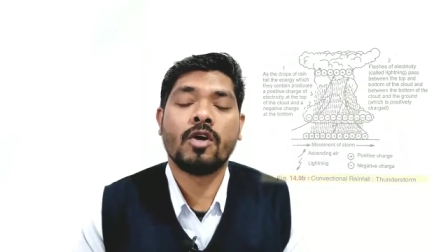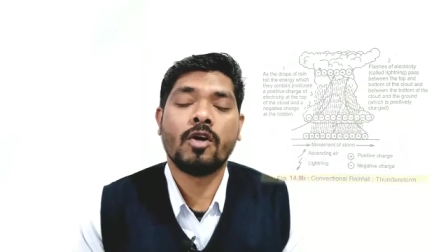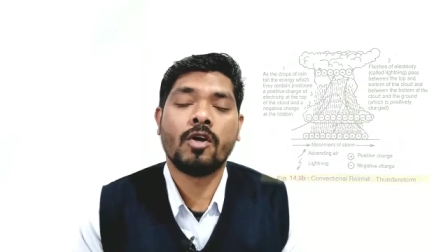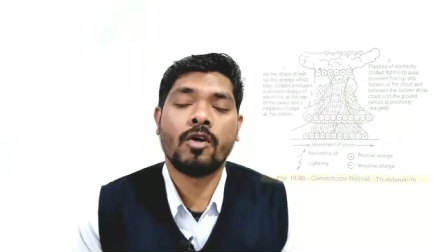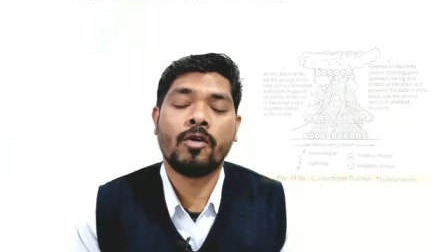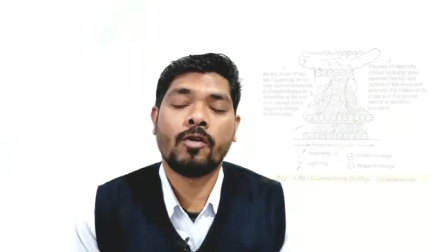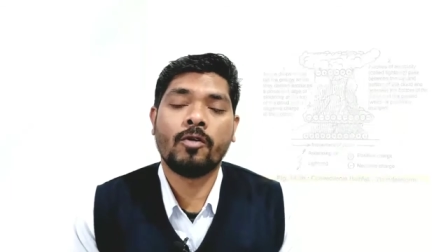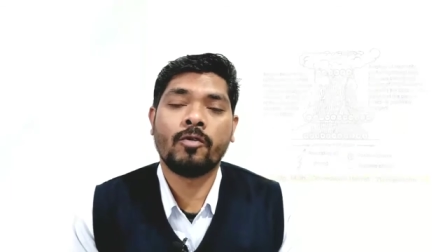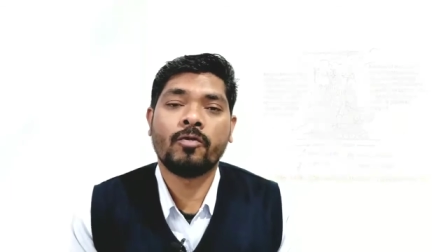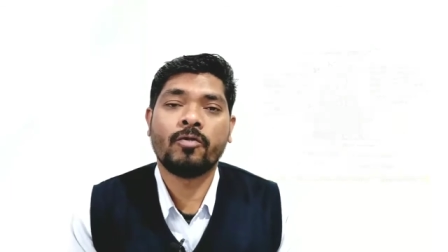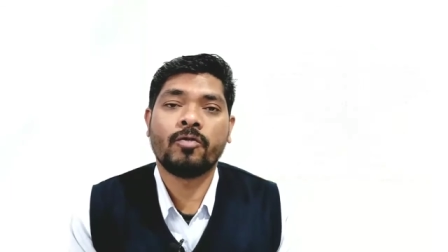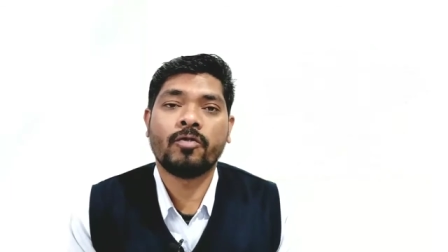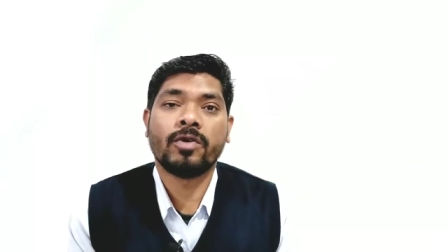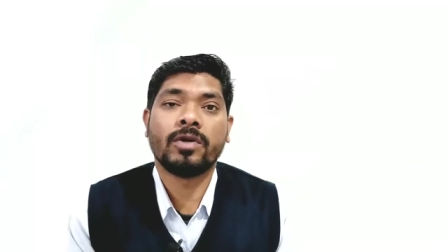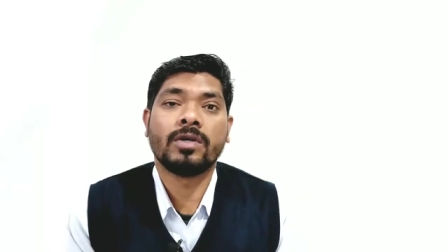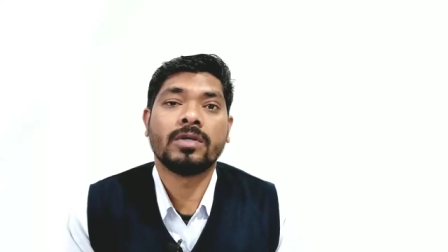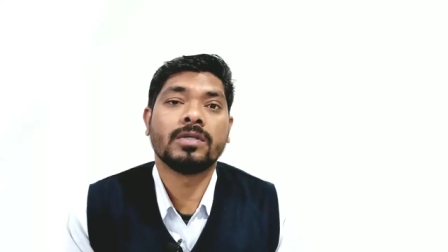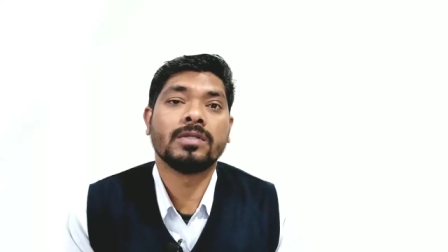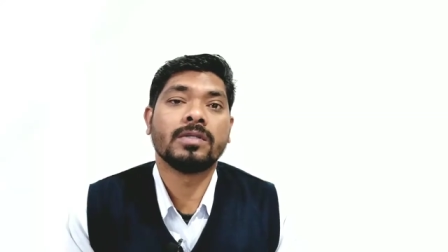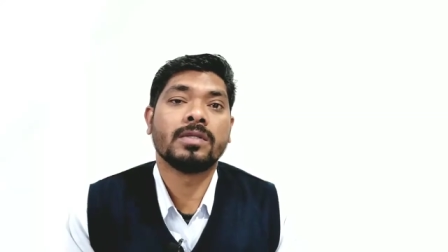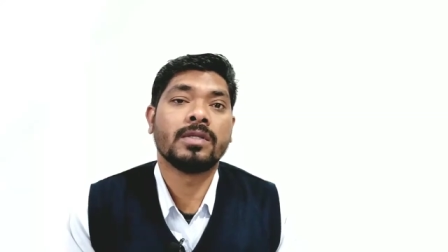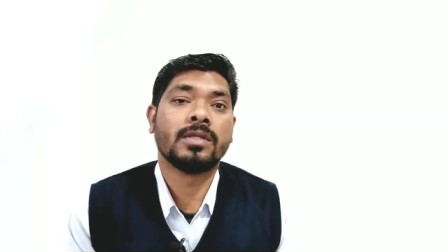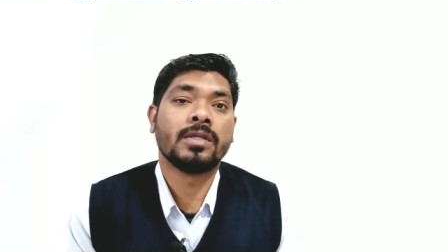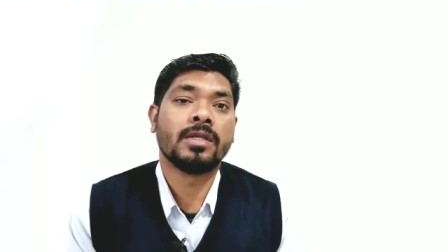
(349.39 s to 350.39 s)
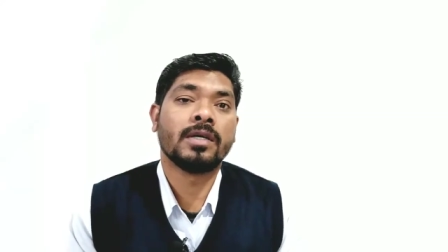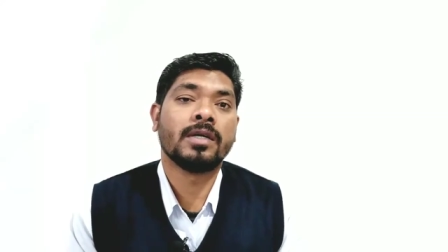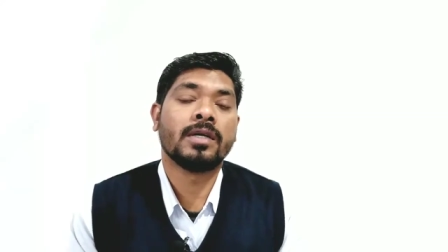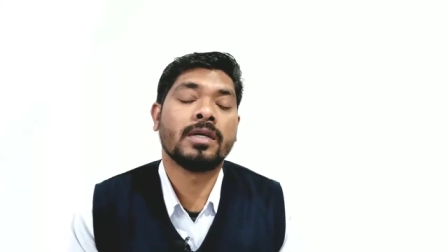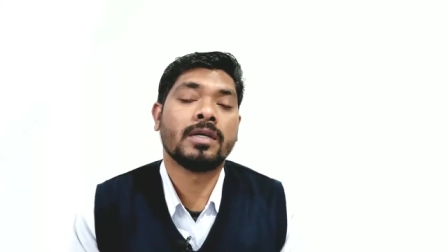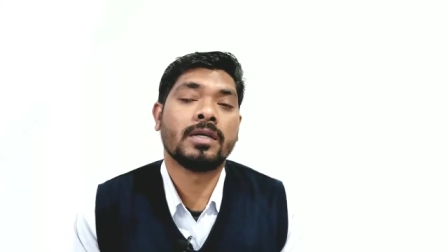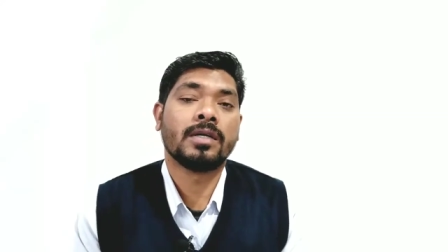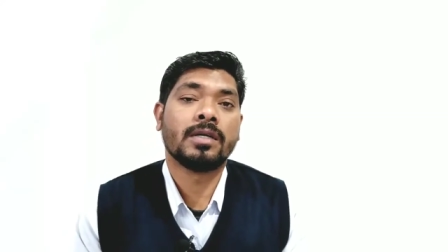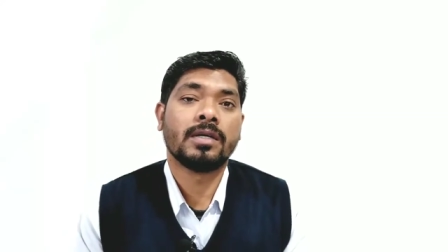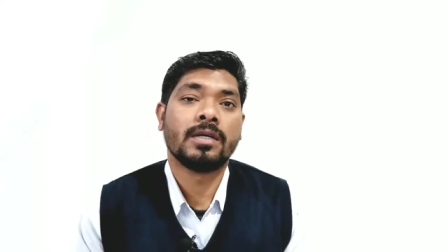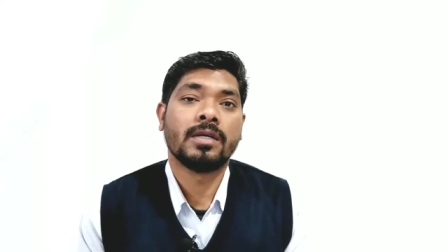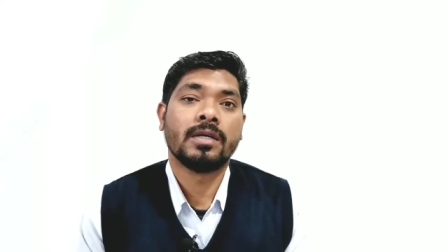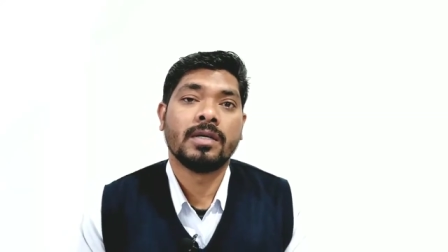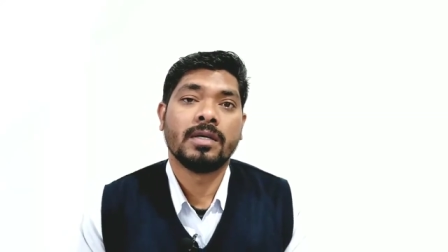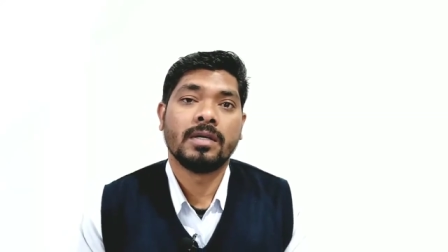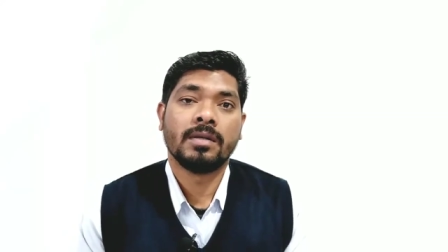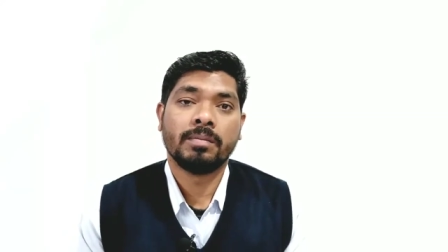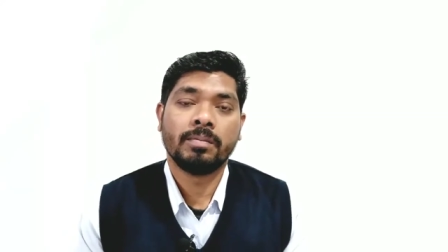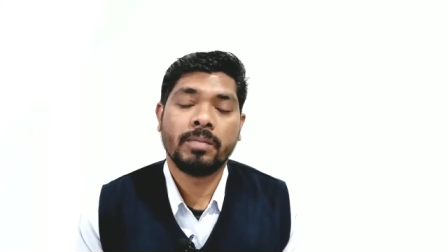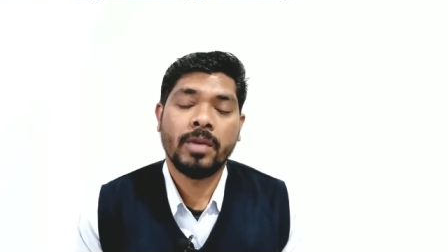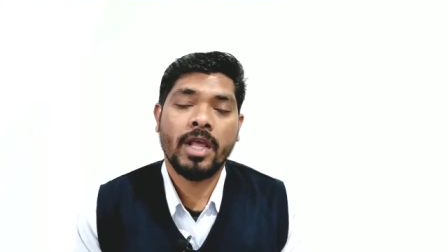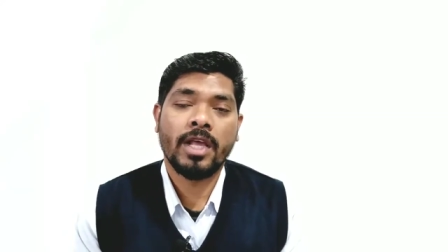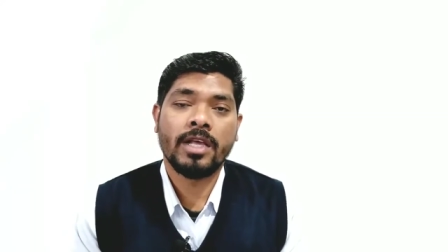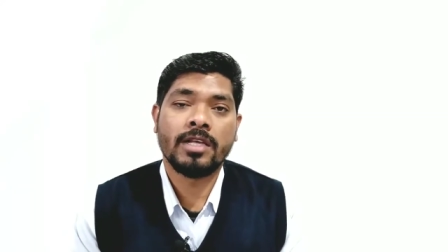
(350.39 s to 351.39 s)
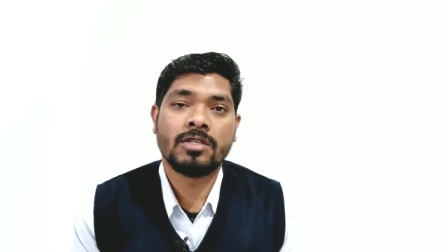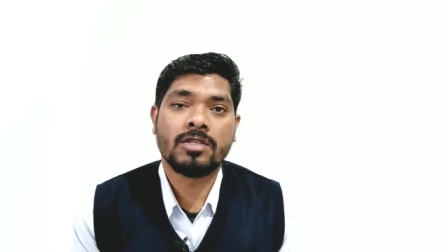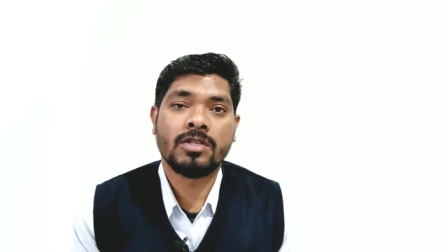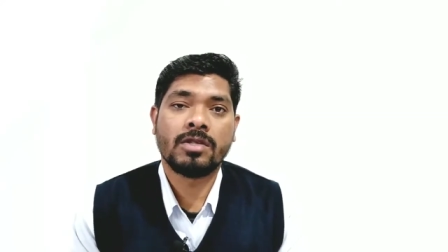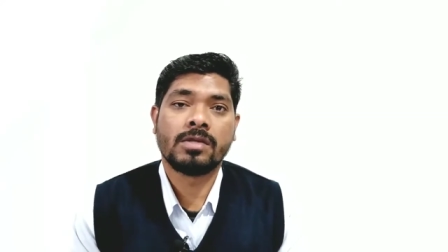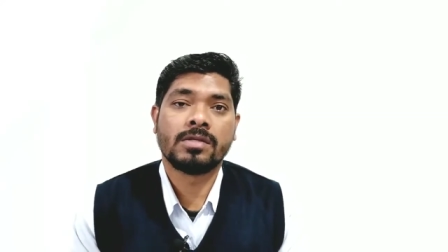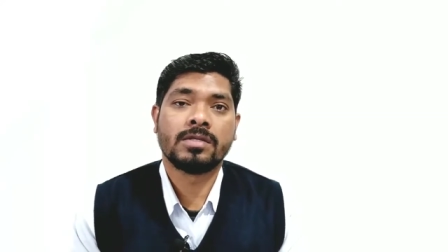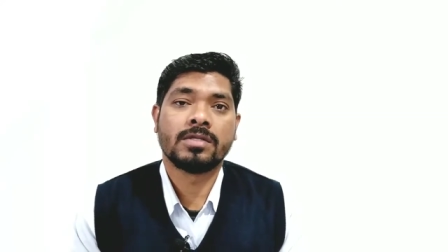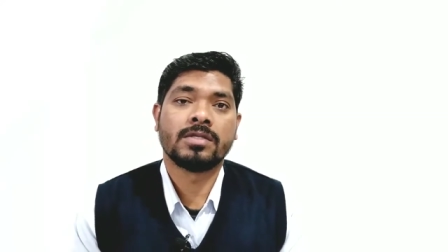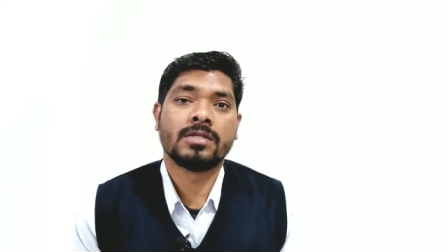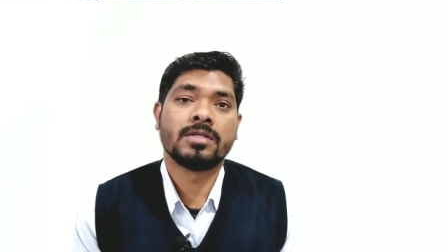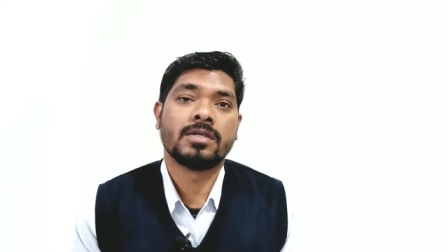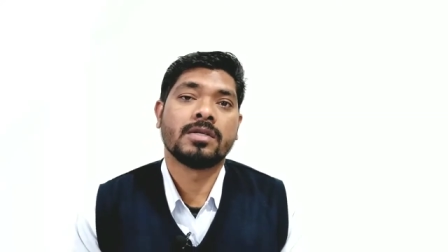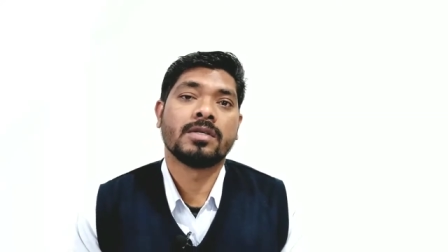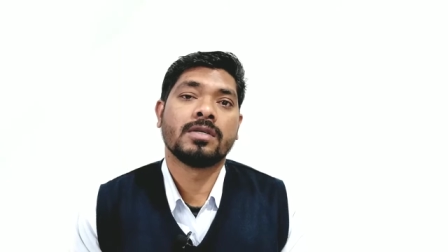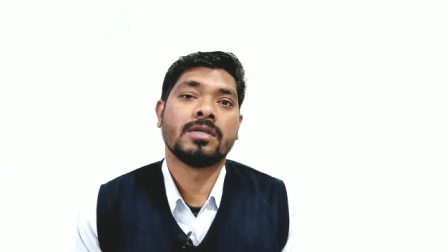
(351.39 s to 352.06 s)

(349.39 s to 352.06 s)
of the place,